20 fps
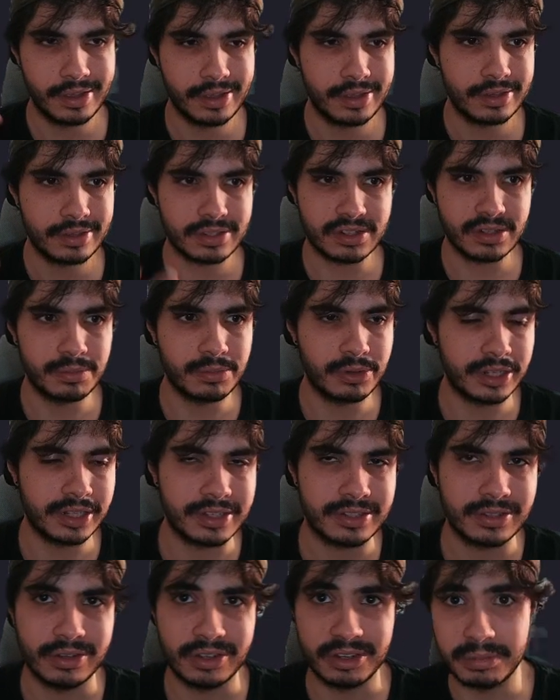somewhere
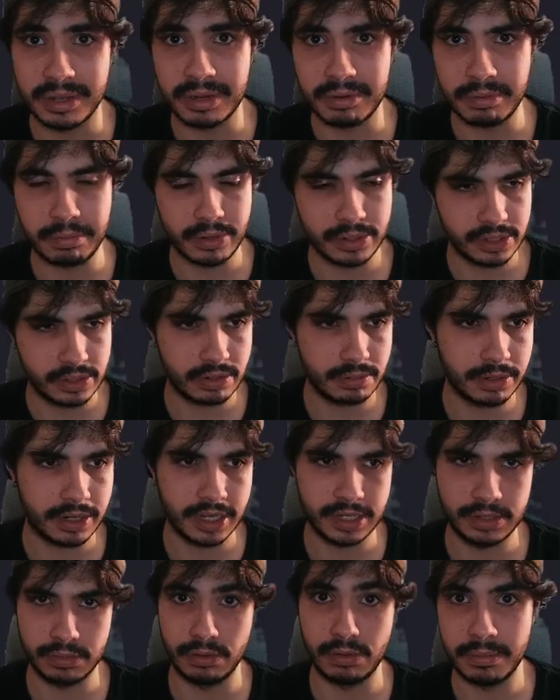that's not your main repository,
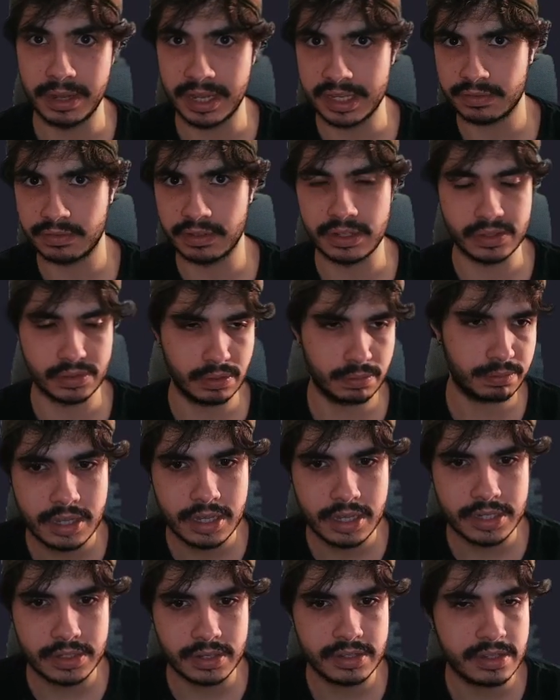because it will mess things up.
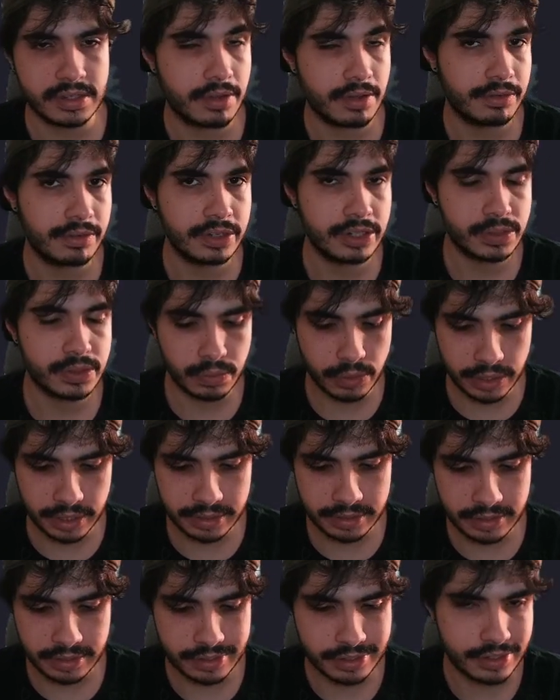Since everything just
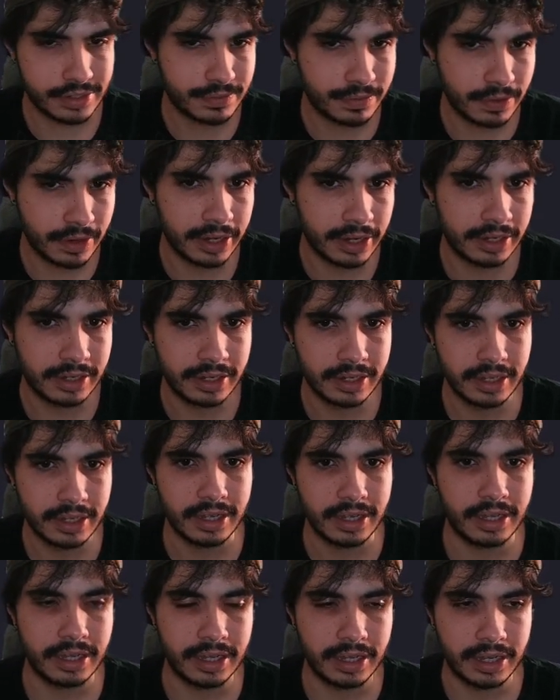worked just fine,
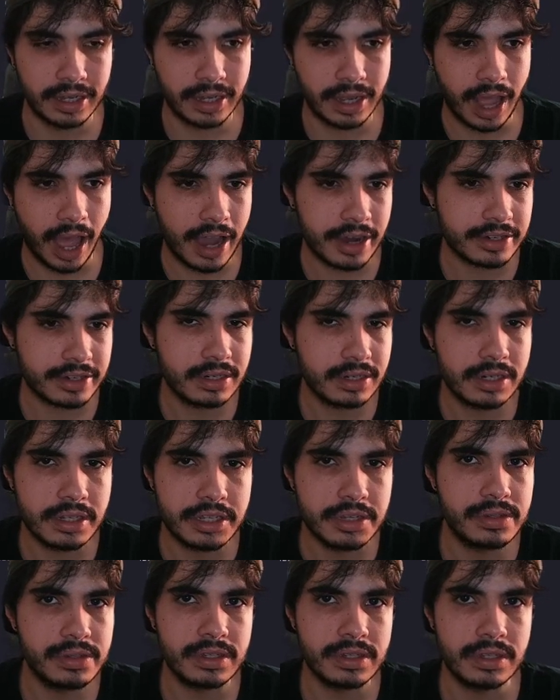actually
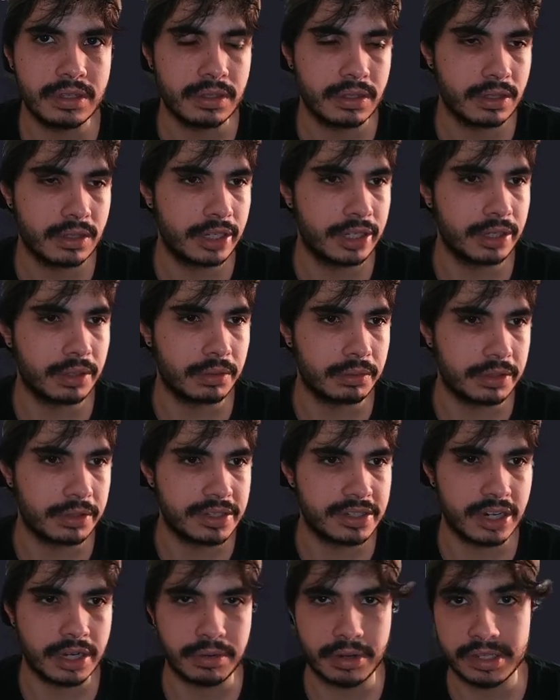using
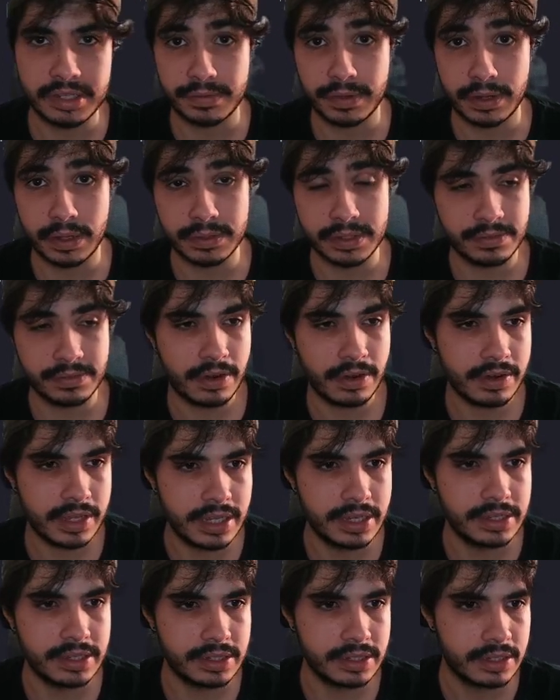these generated files is very
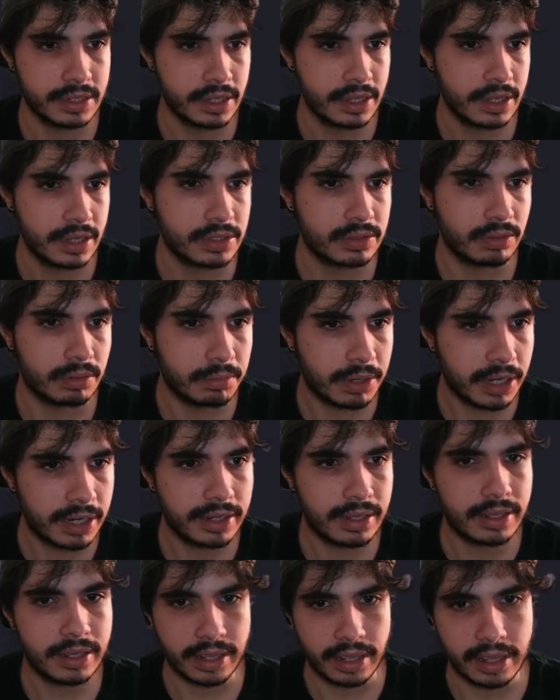easy. So in my
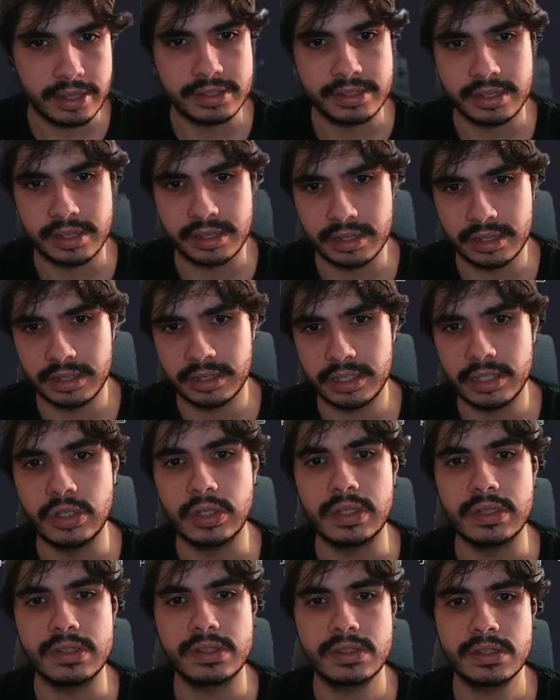case here,
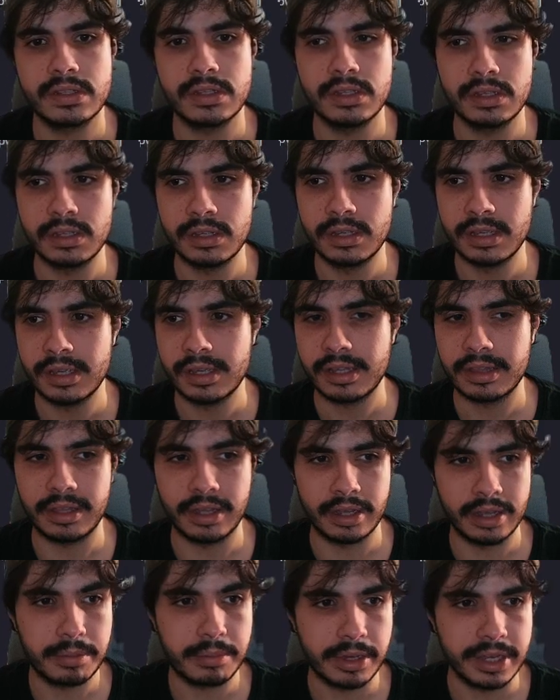you can see
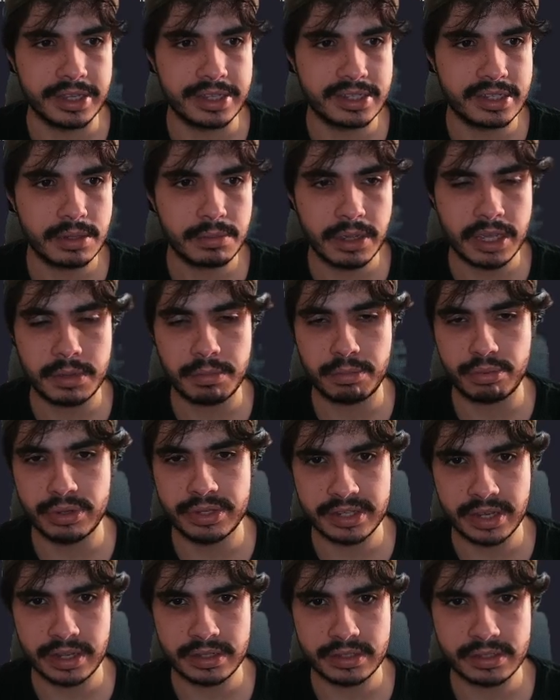that in my CMake
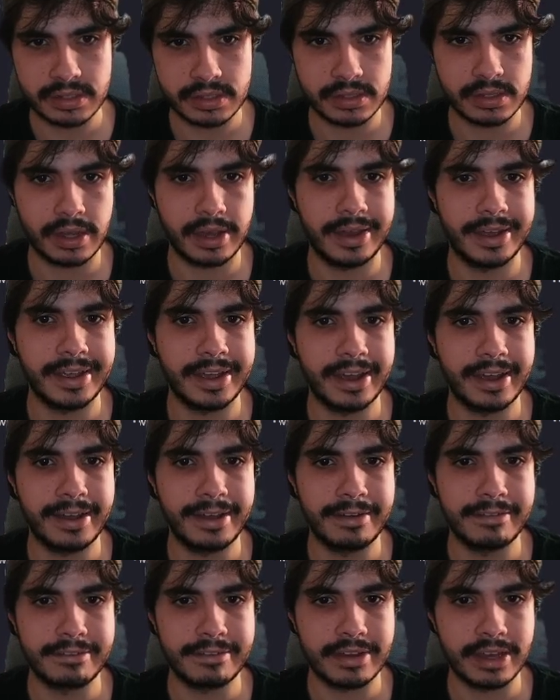presets, I
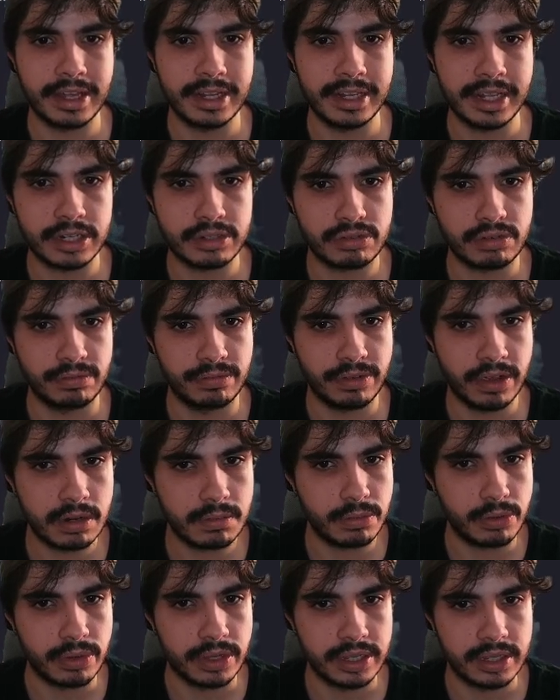have an extra
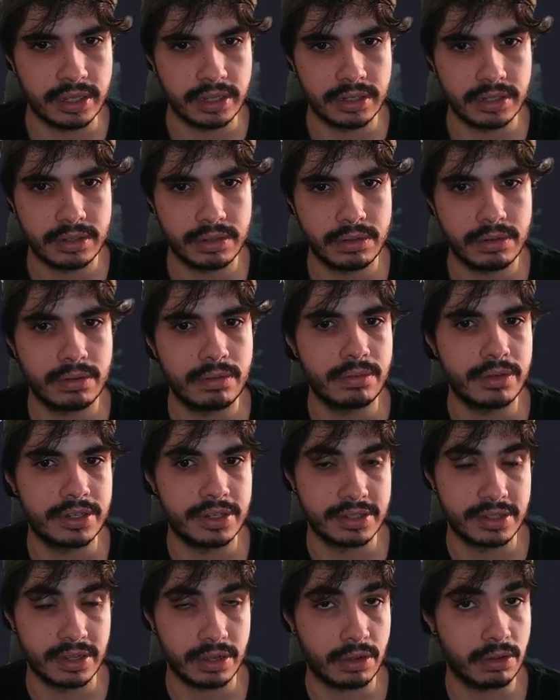variable here, which
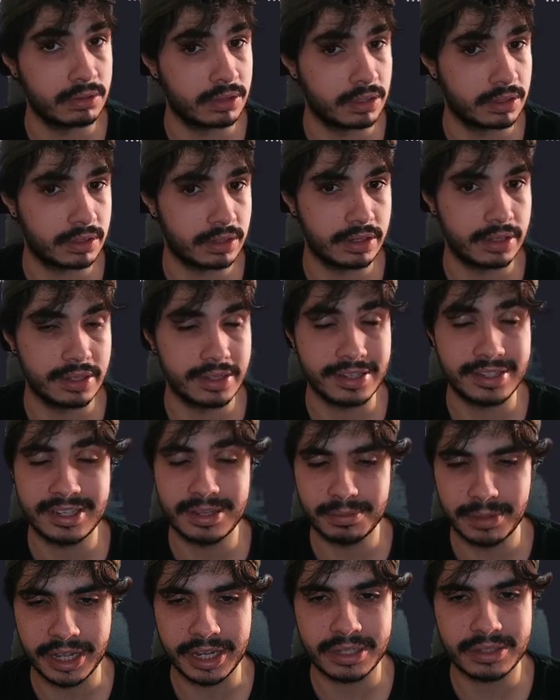is the
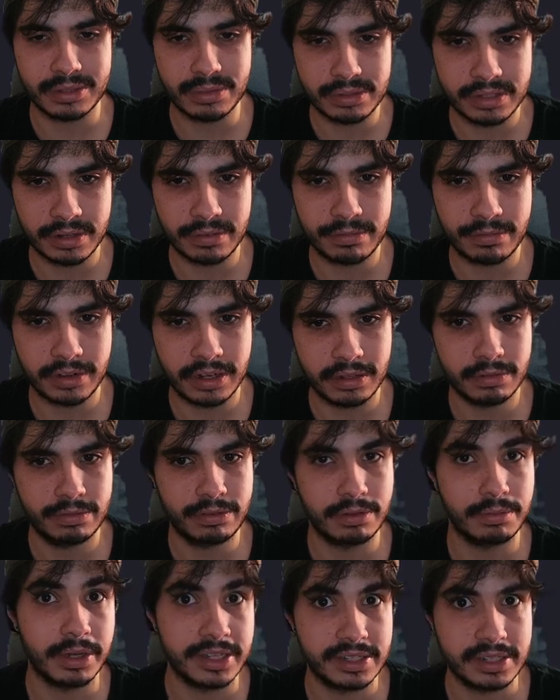CMake toolchain file
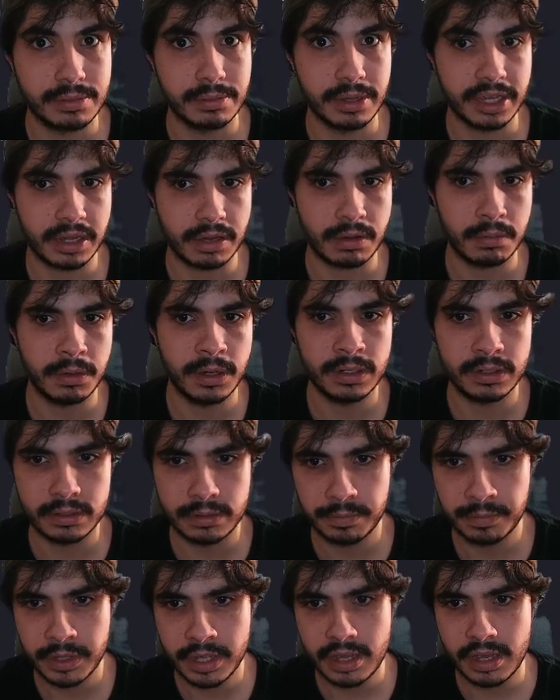for my CMake
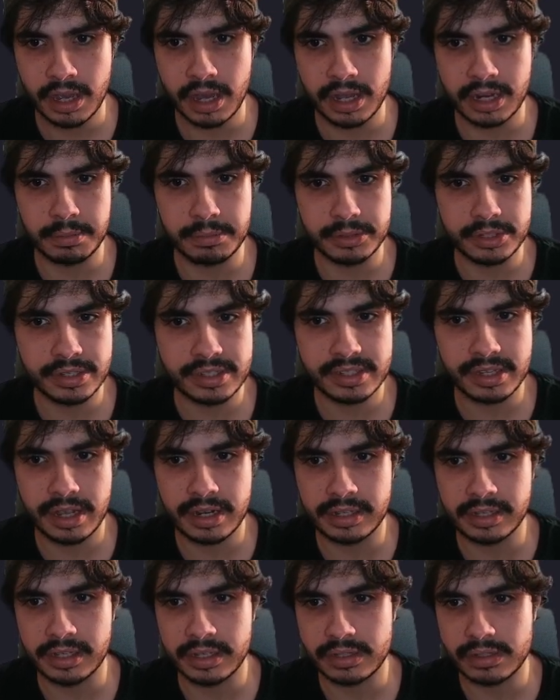command, and I'm just
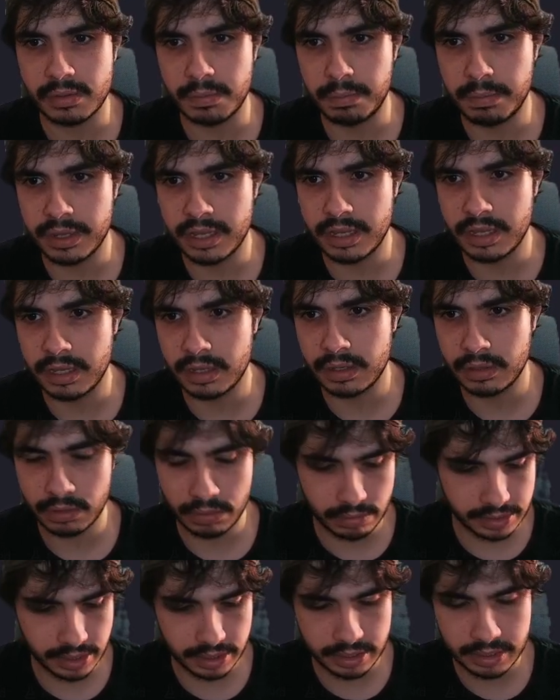setting it to be,
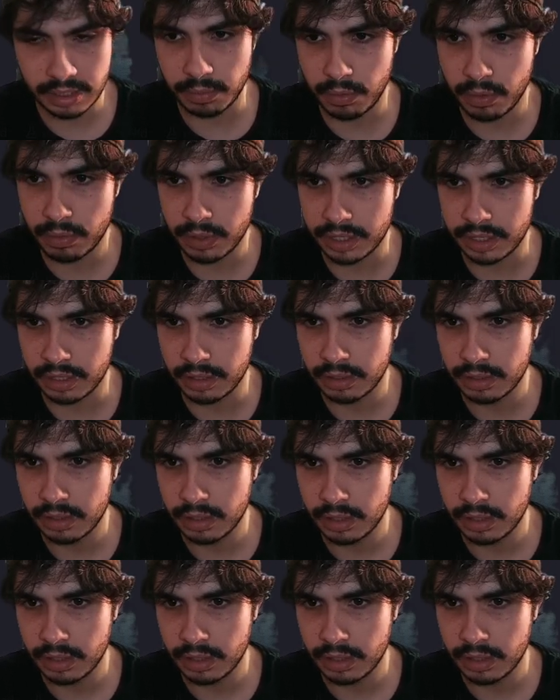what was actually wrong here,